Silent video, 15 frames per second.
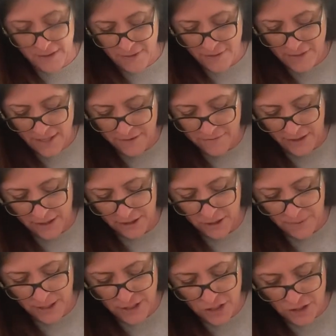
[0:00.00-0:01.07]
and then the
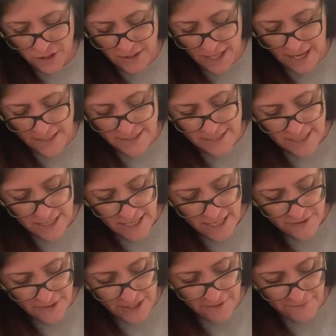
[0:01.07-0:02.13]
evaluation at the end.
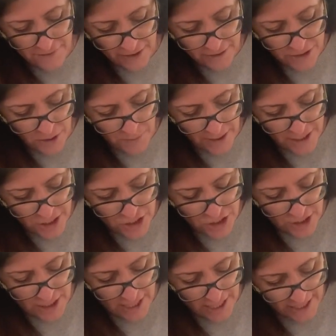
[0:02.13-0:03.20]
The
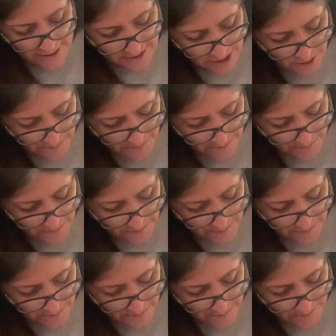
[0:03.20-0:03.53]
evaluation has to